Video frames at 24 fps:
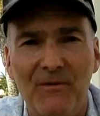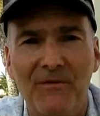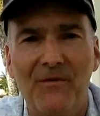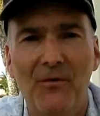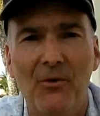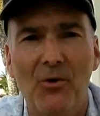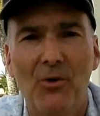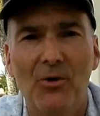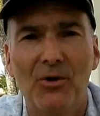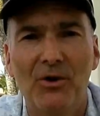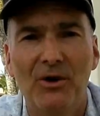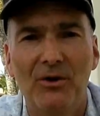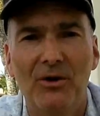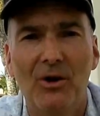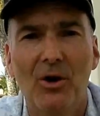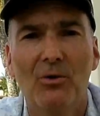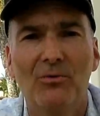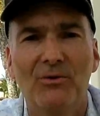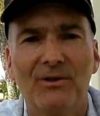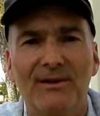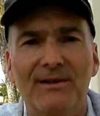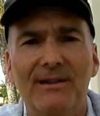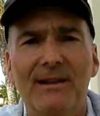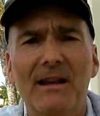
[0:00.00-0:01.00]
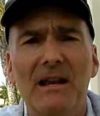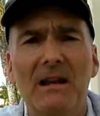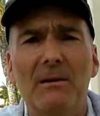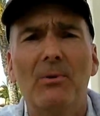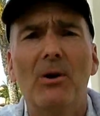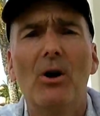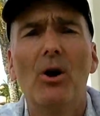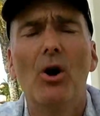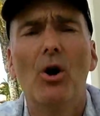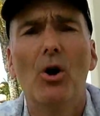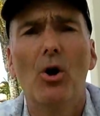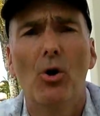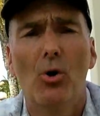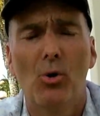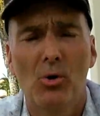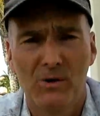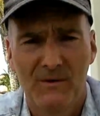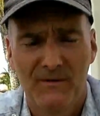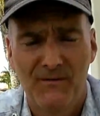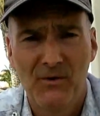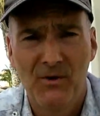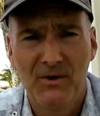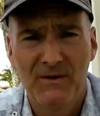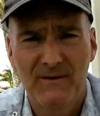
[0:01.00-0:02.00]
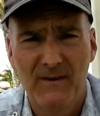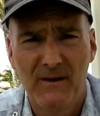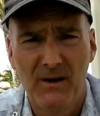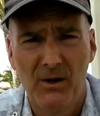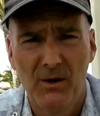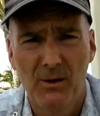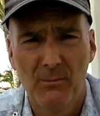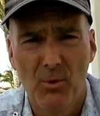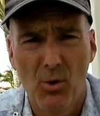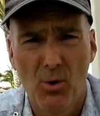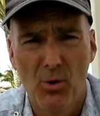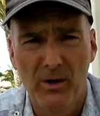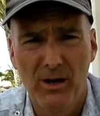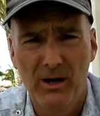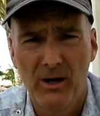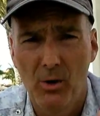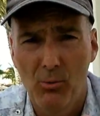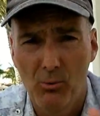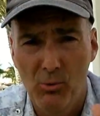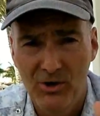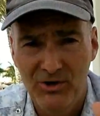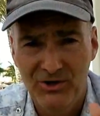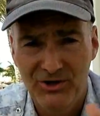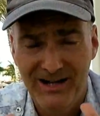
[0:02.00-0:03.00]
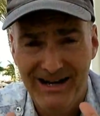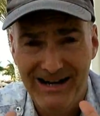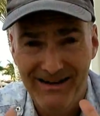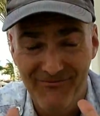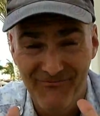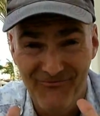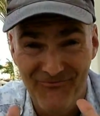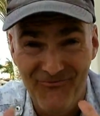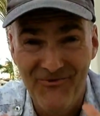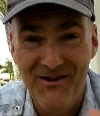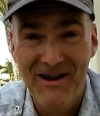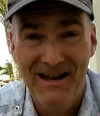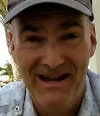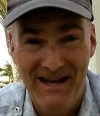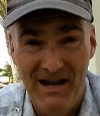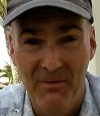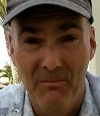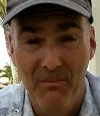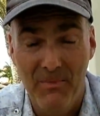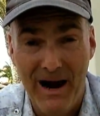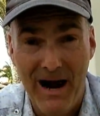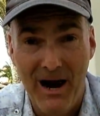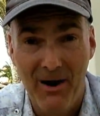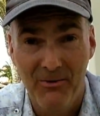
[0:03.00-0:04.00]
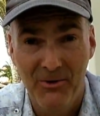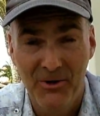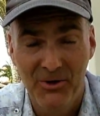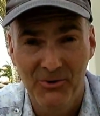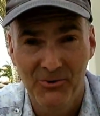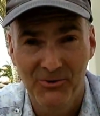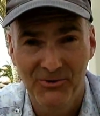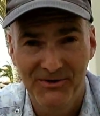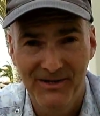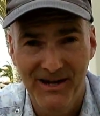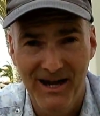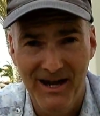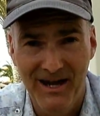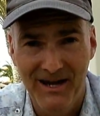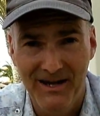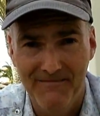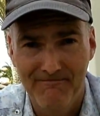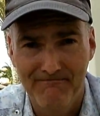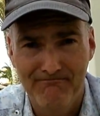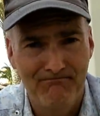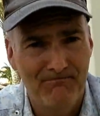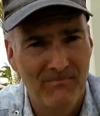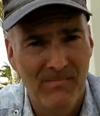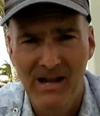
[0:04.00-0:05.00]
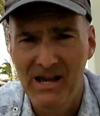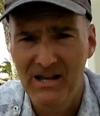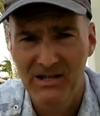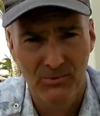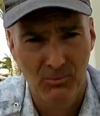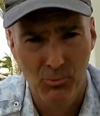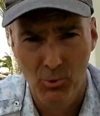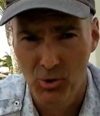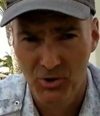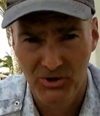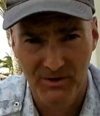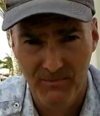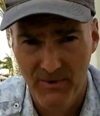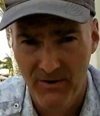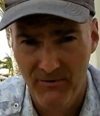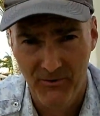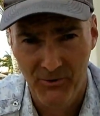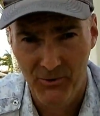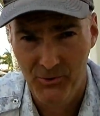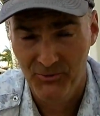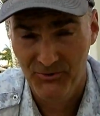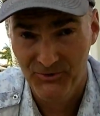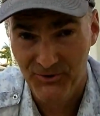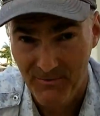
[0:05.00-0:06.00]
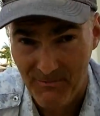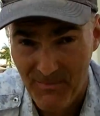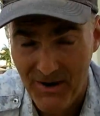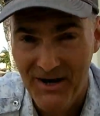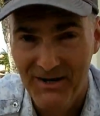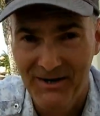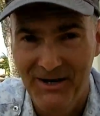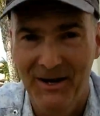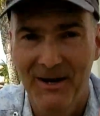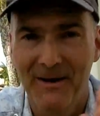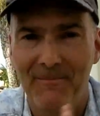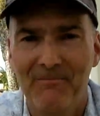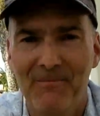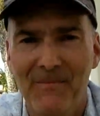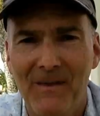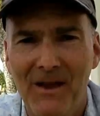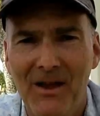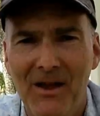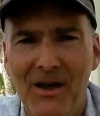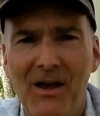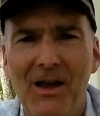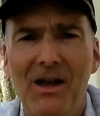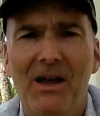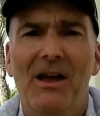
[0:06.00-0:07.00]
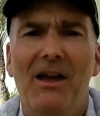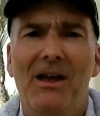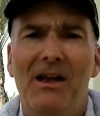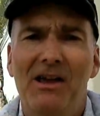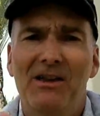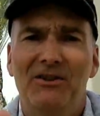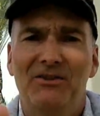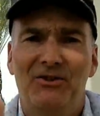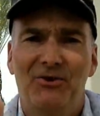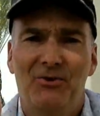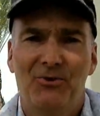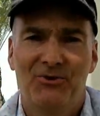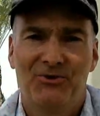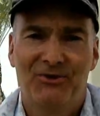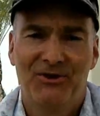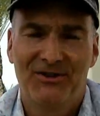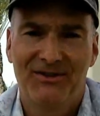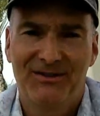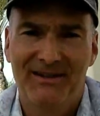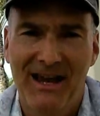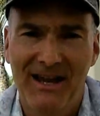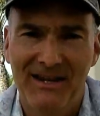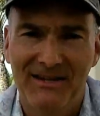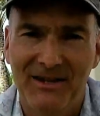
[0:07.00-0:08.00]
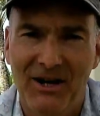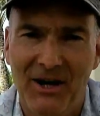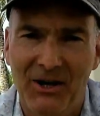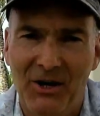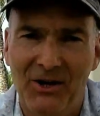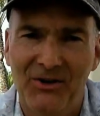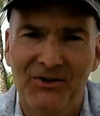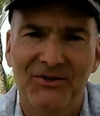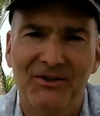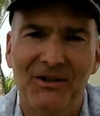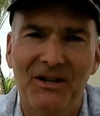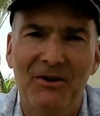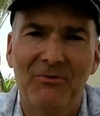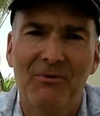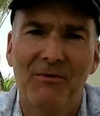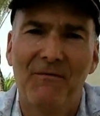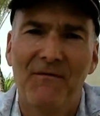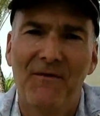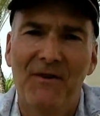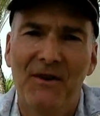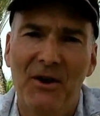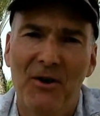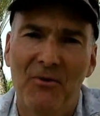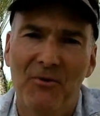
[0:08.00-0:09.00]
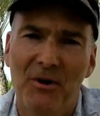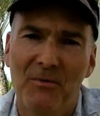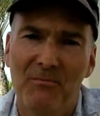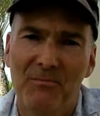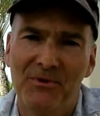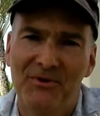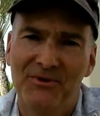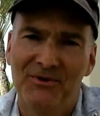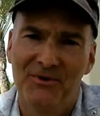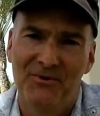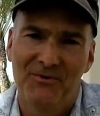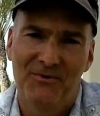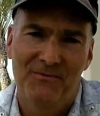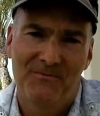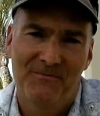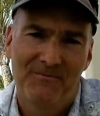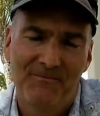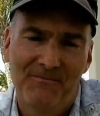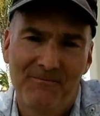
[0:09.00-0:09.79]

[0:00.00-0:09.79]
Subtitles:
before you go to sleep or first thing in the morning, which can really empower your day. It's worked miracles on my day. Here's to your success, and I'll see you in video number 2.